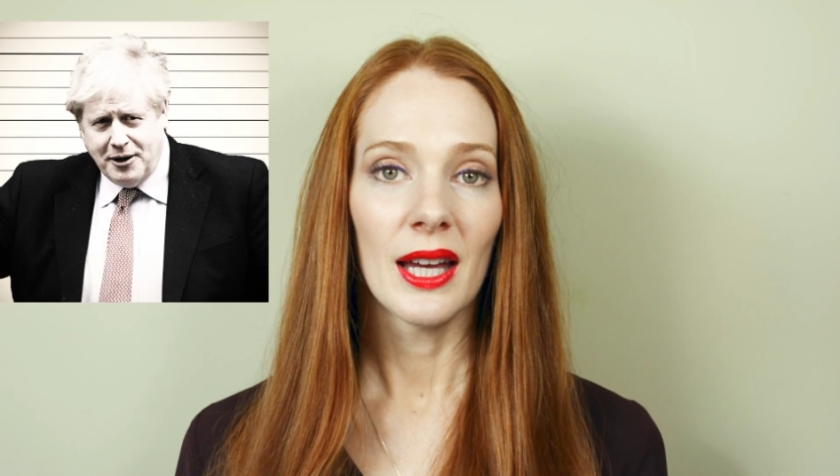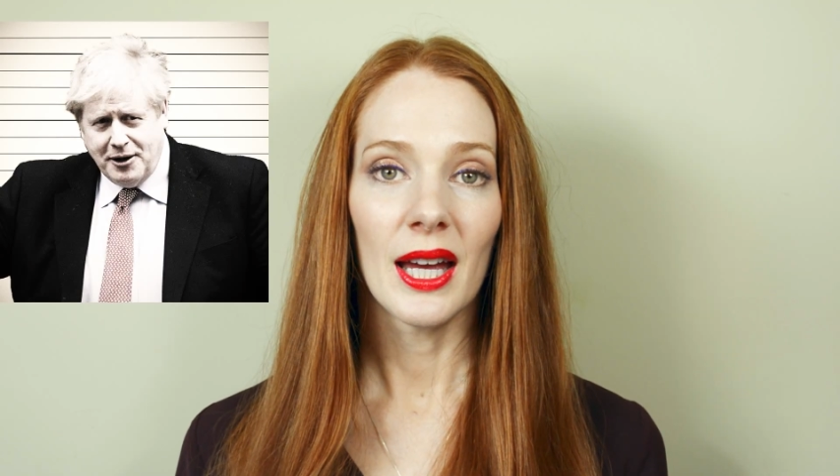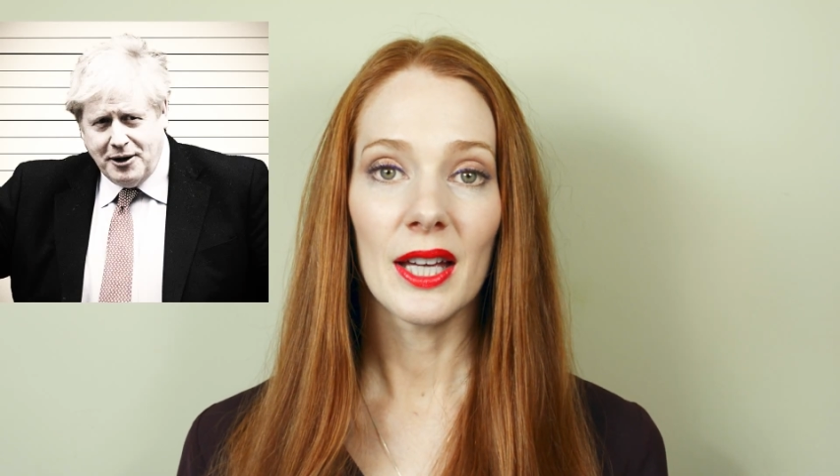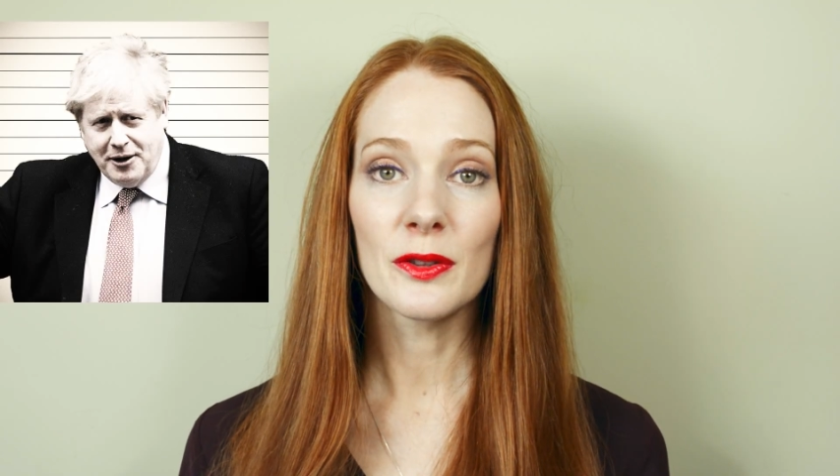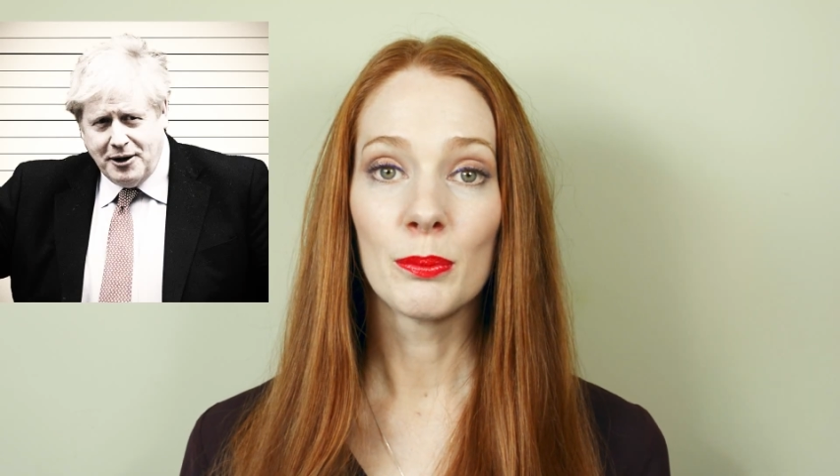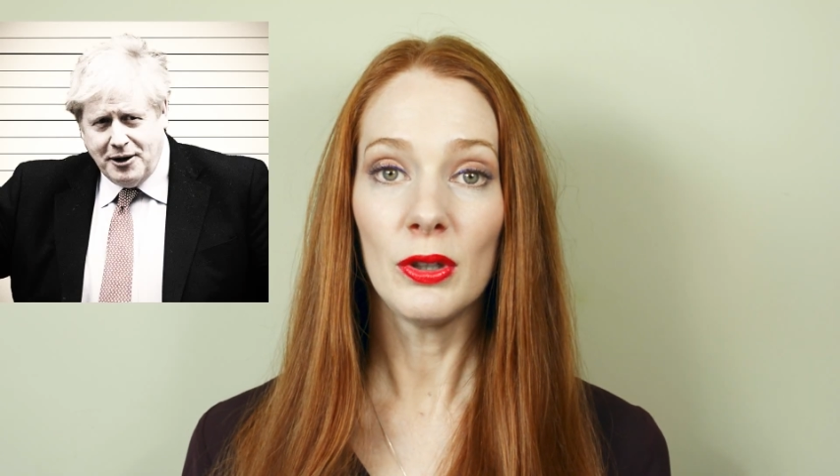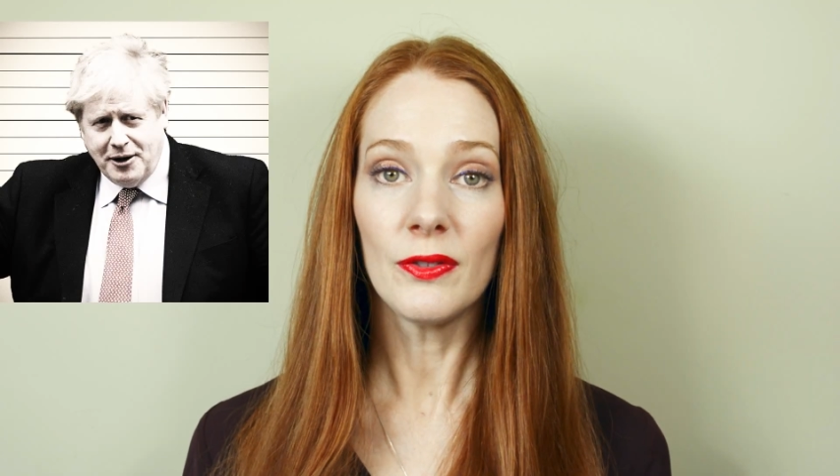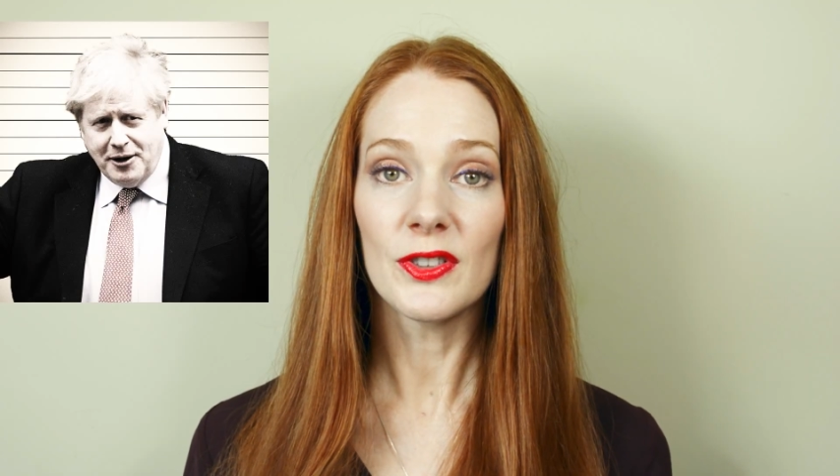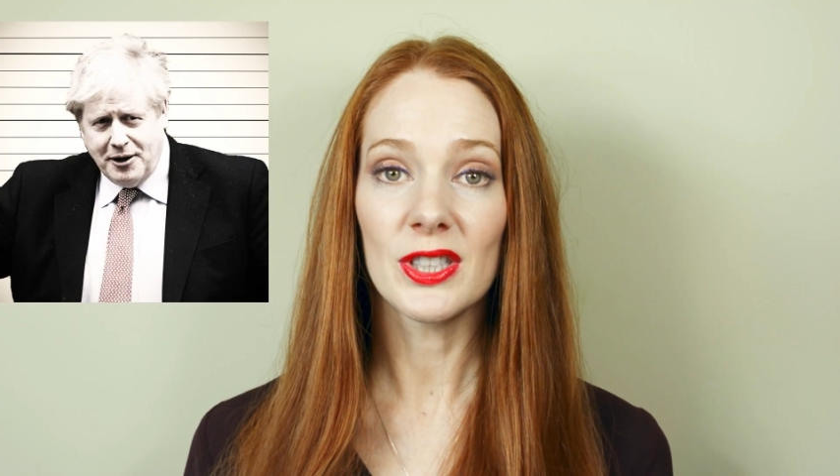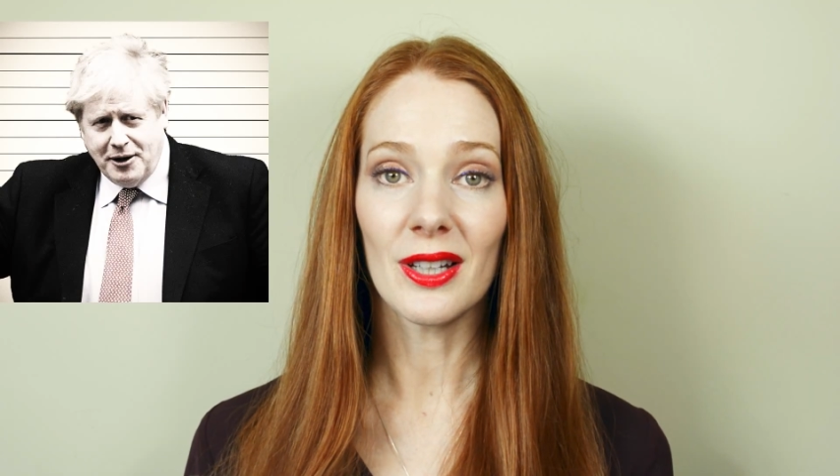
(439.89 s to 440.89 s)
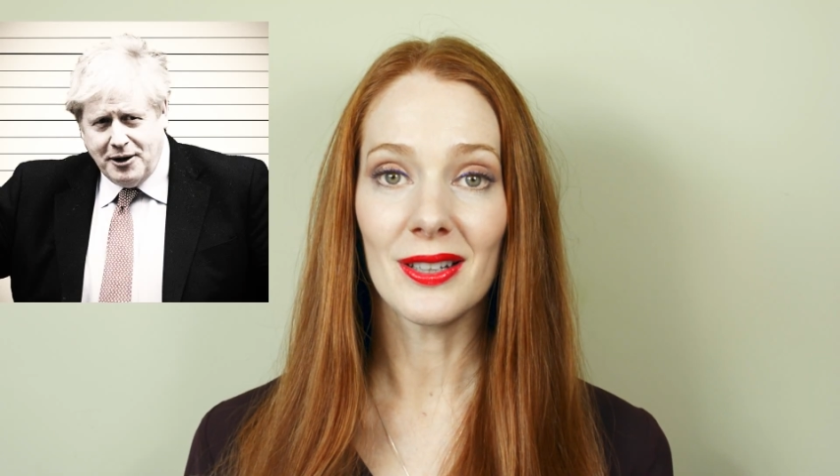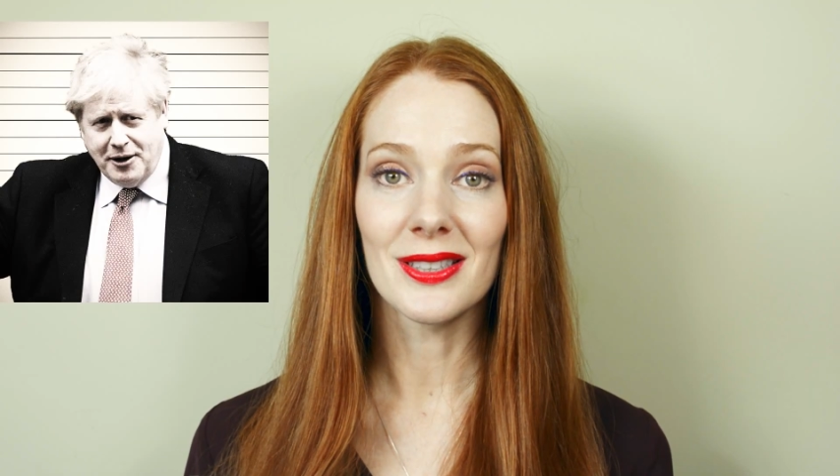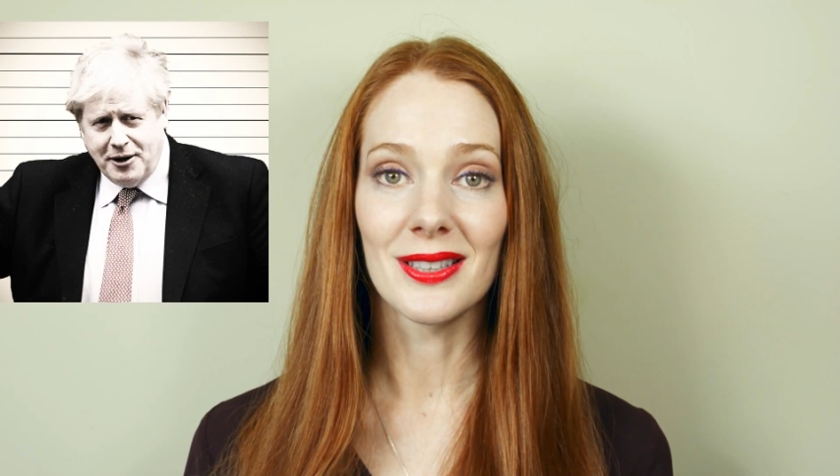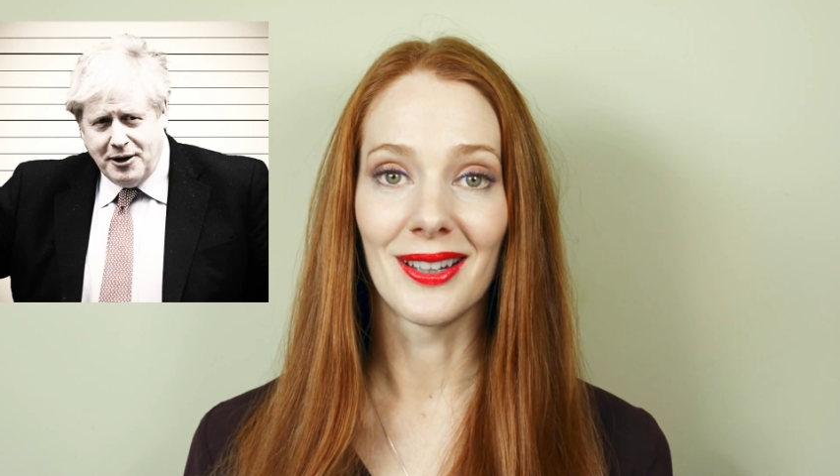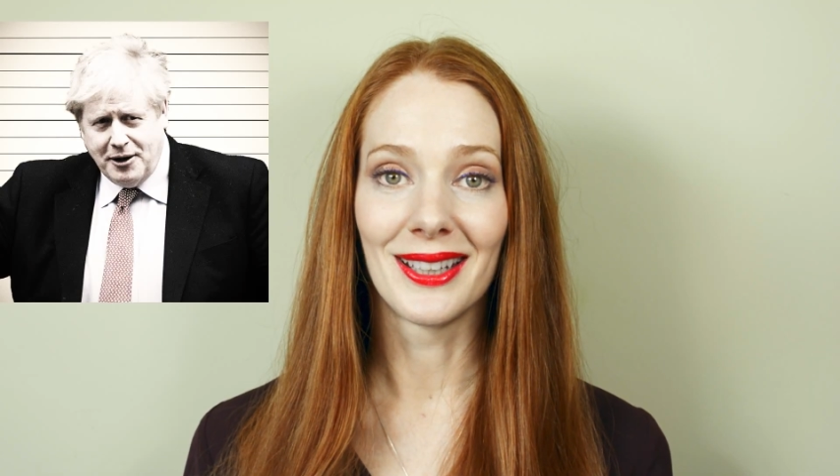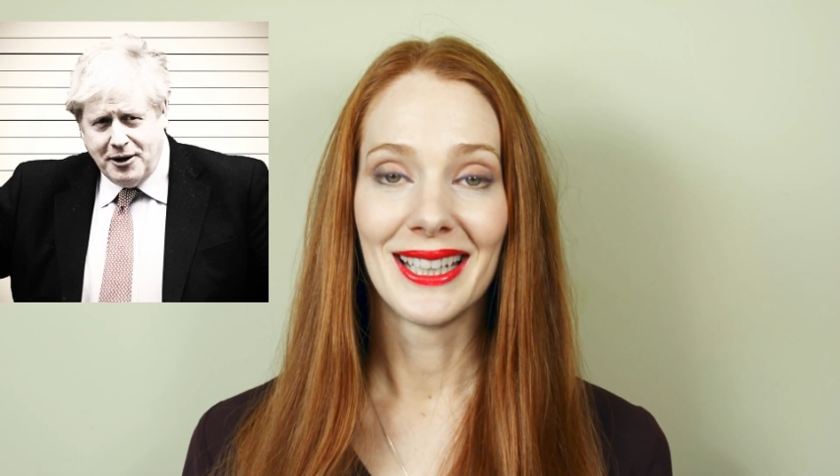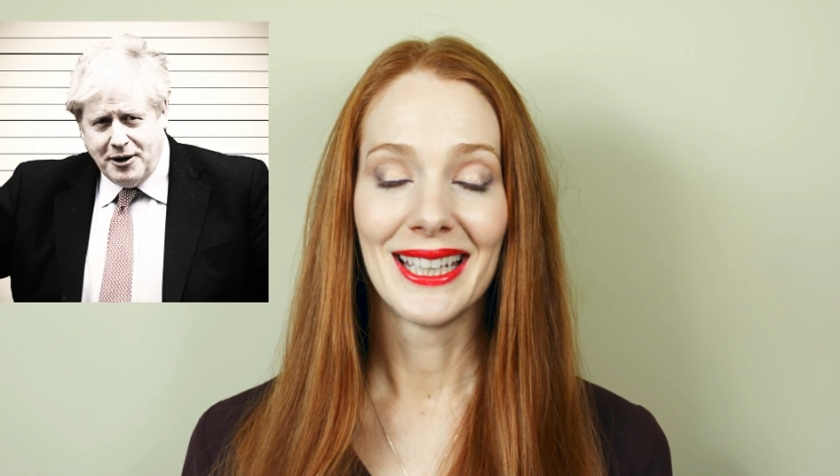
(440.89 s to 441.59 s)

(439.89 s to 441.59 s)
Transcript: has moved star sign.